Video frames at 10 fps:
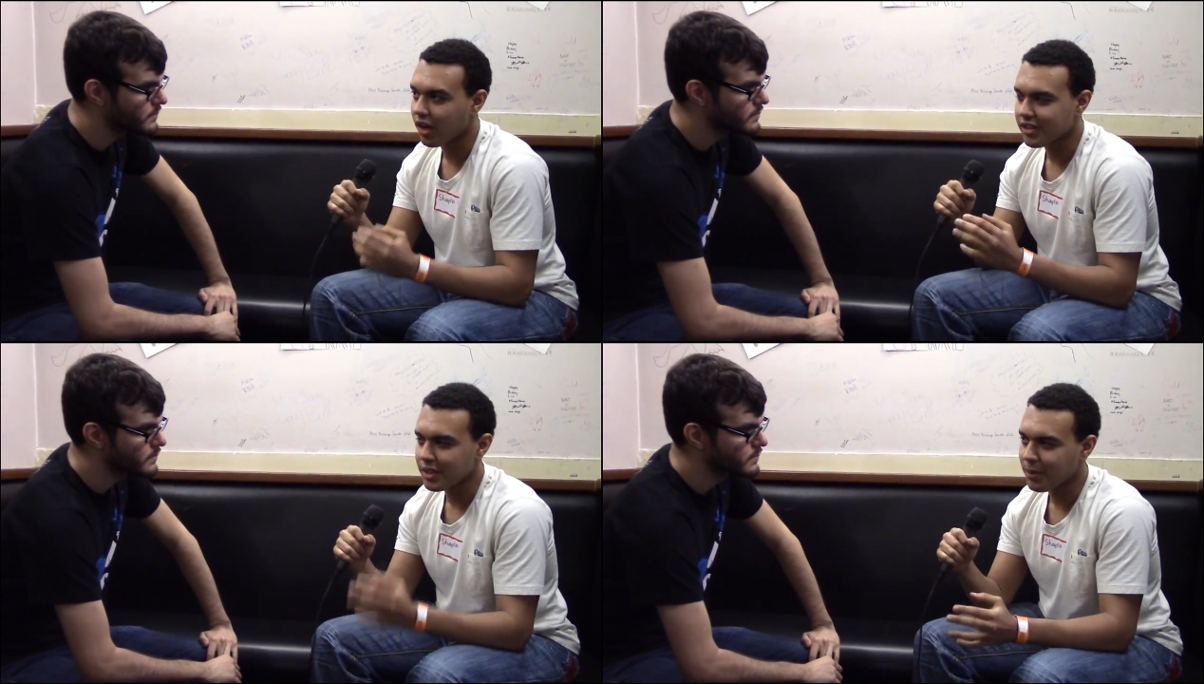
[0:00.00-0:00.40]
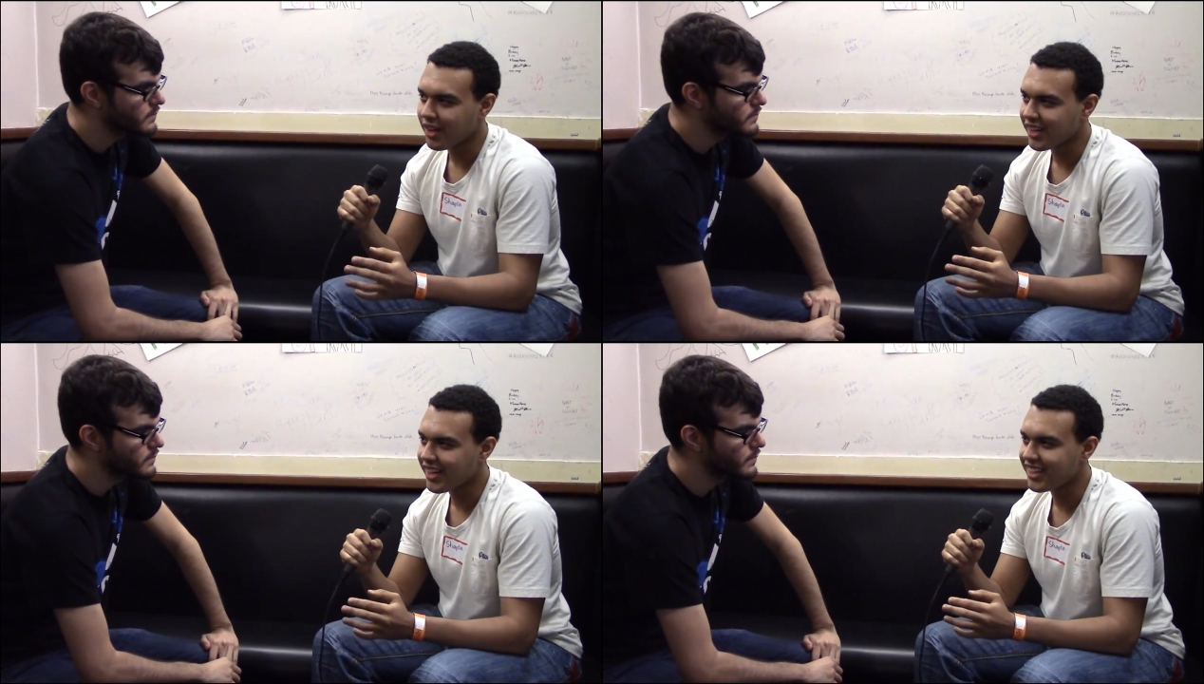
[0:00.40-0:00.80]
Speaker 1: RT
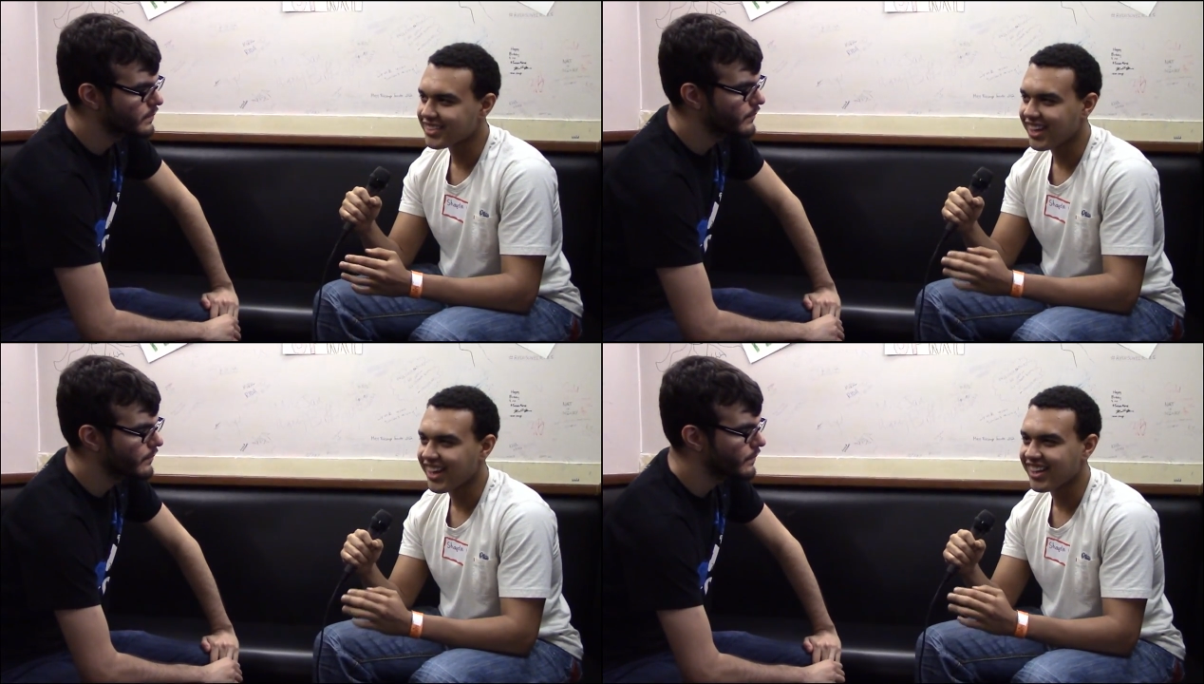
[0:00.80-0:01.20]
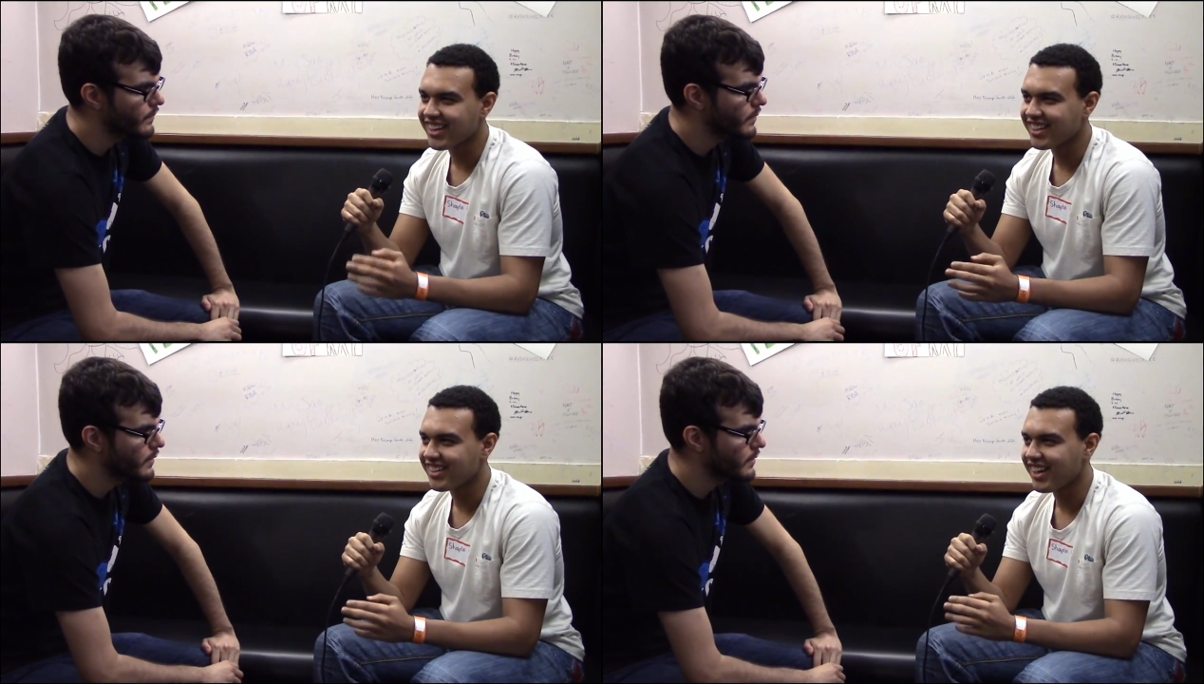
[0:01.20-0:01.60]
podcasts? I
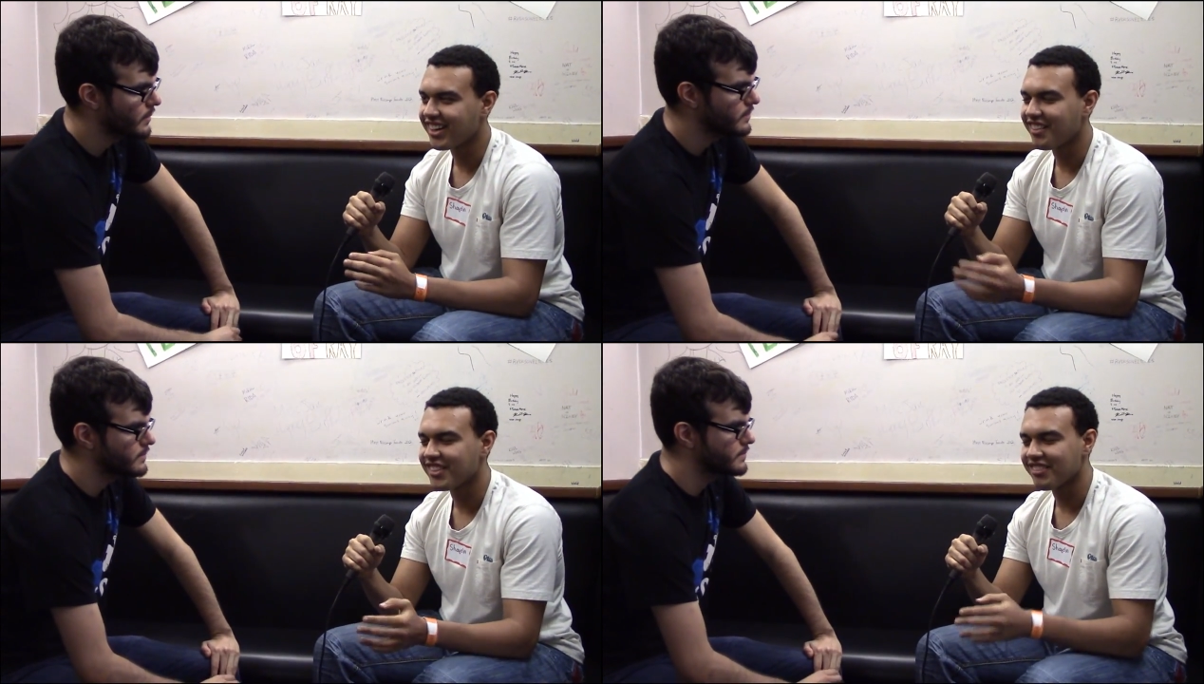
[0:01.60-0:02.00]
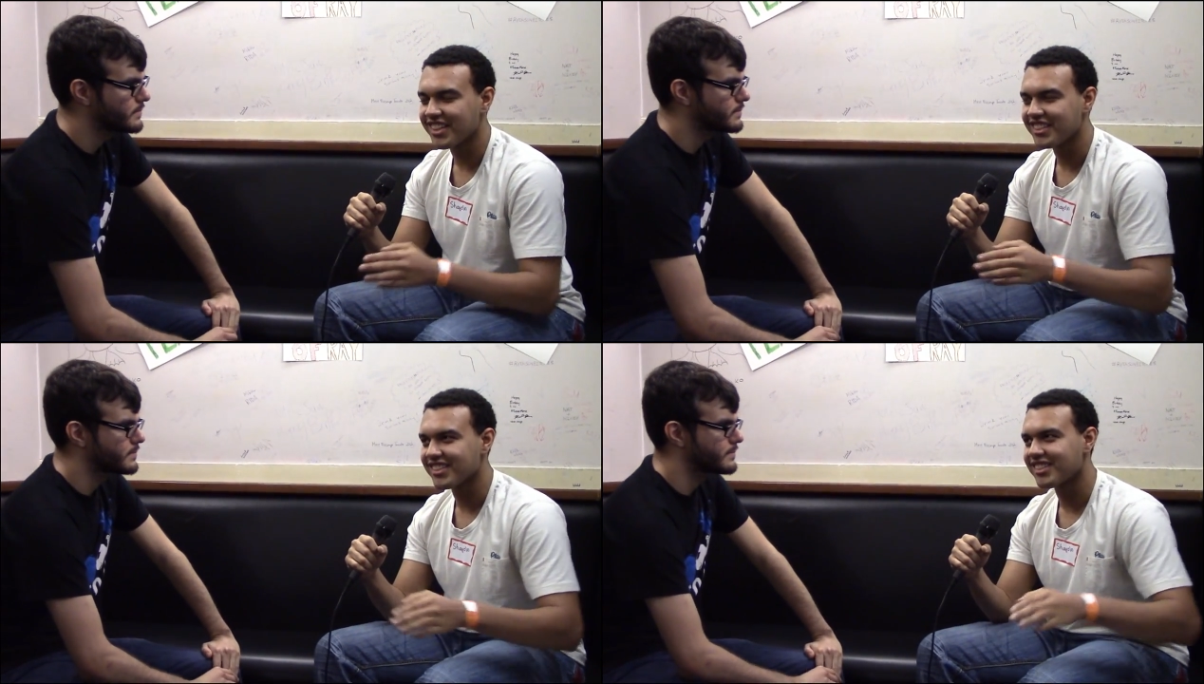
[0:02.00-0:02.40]
uh, I loved it when
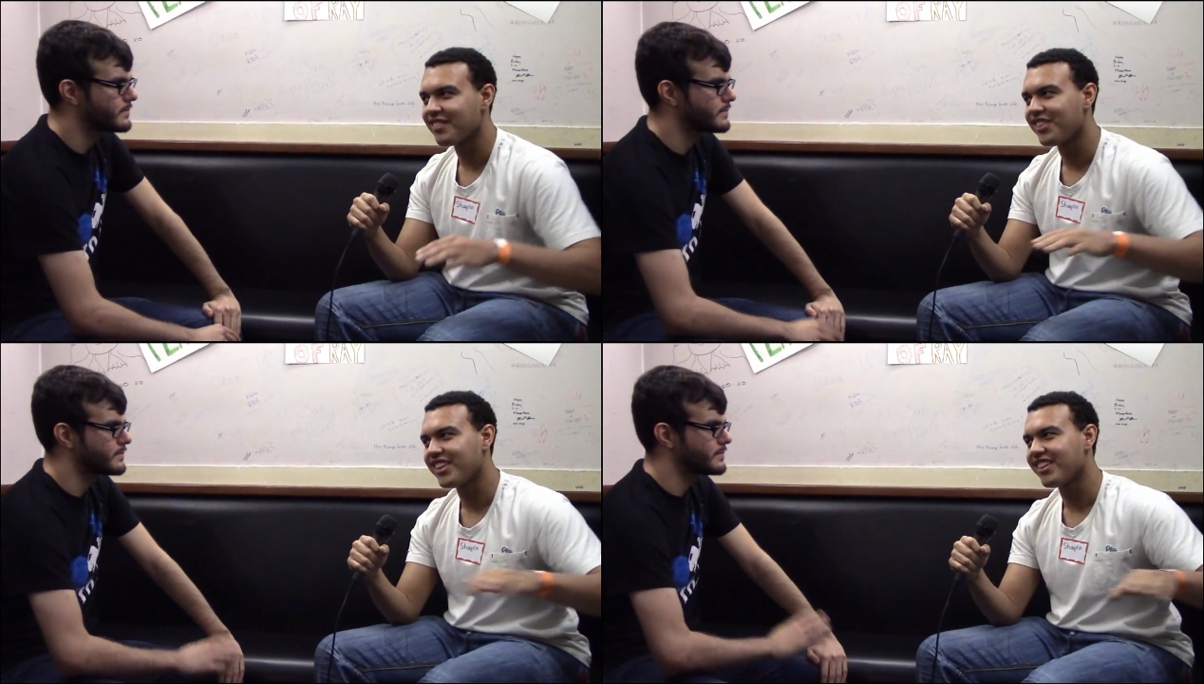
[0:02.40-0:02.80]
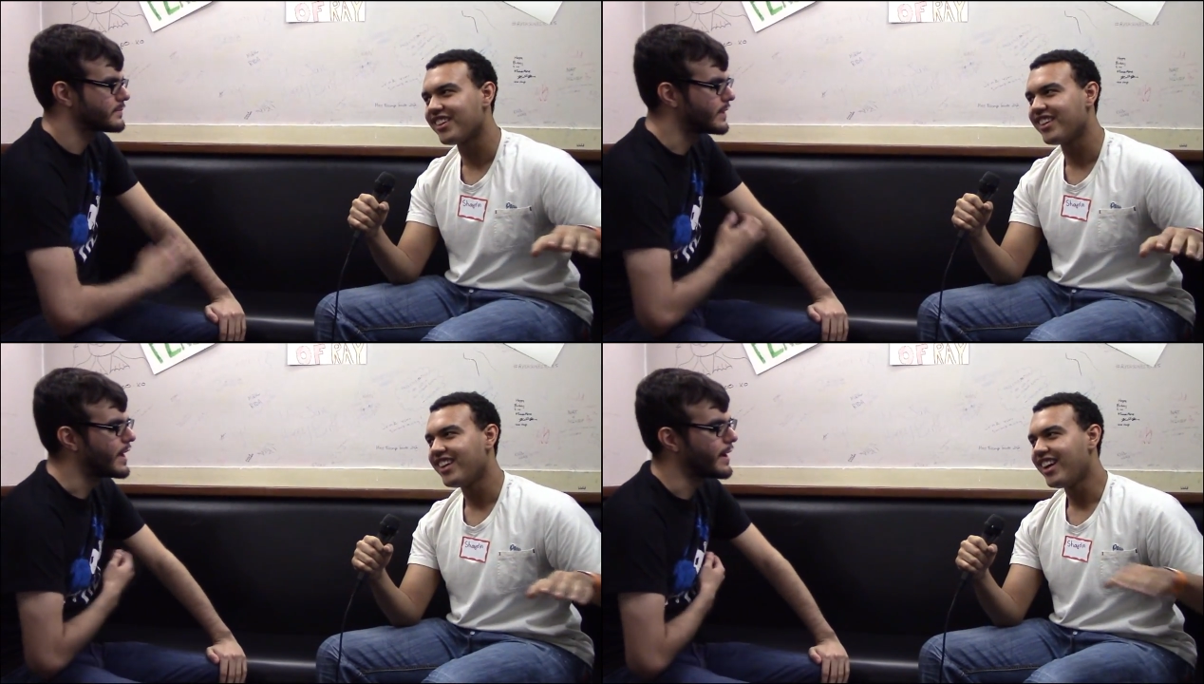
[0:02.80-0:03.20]
you just
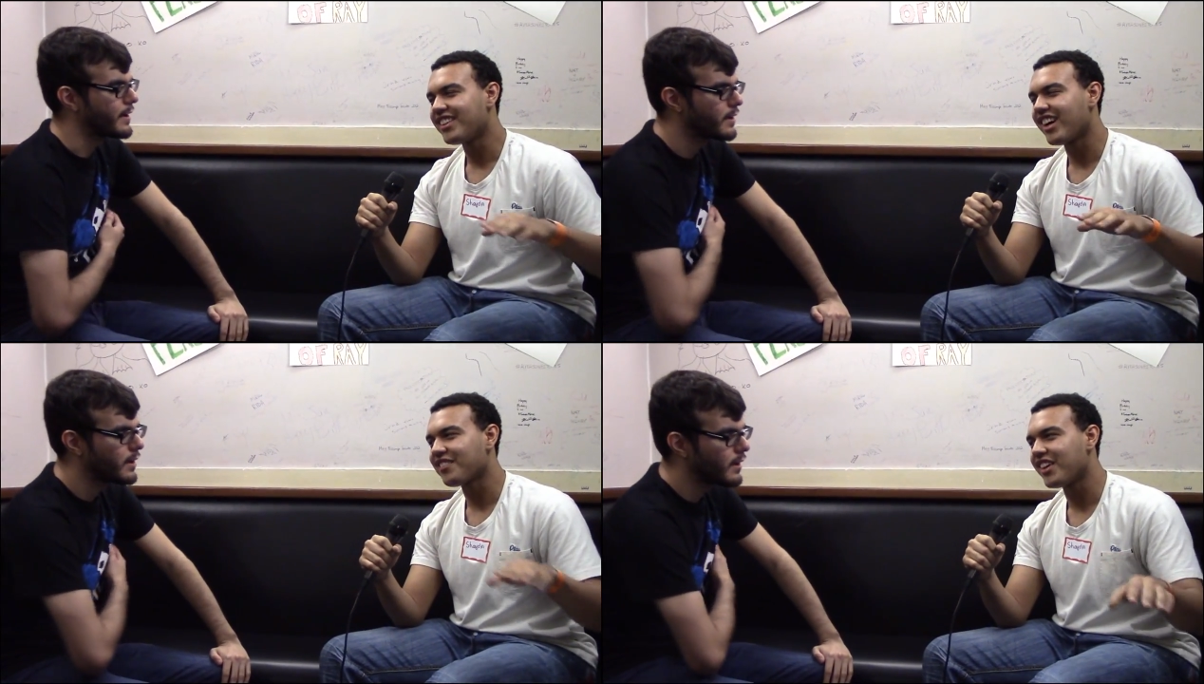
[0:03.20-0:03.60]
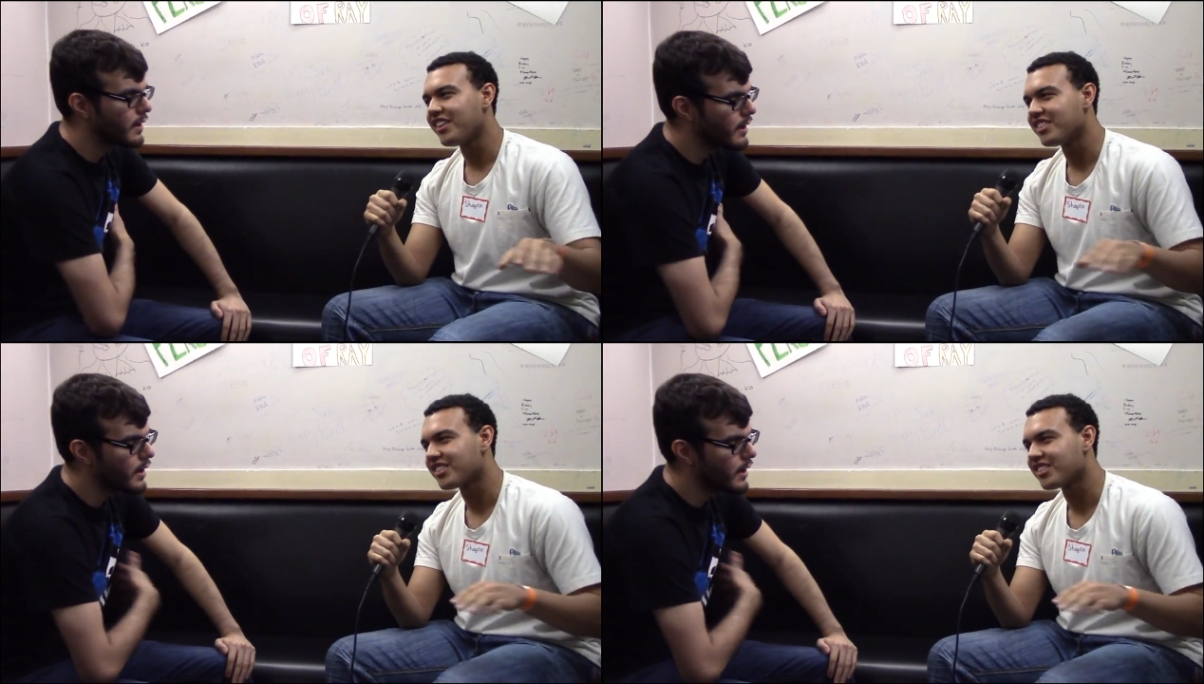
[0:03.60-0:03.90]
appeared. Yeah. Talk about your